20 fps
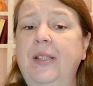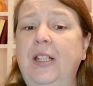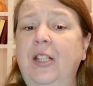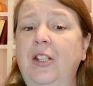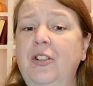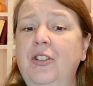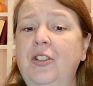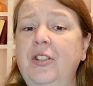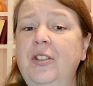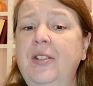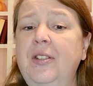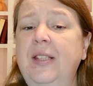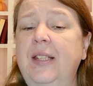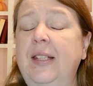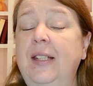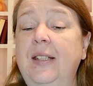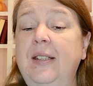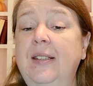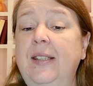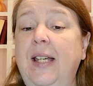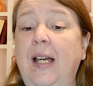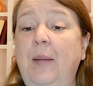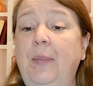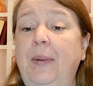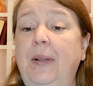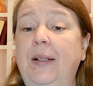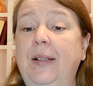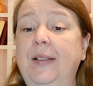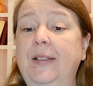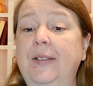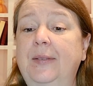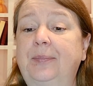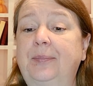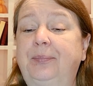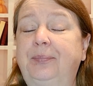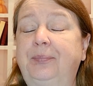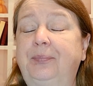Kirsha's and his happiness.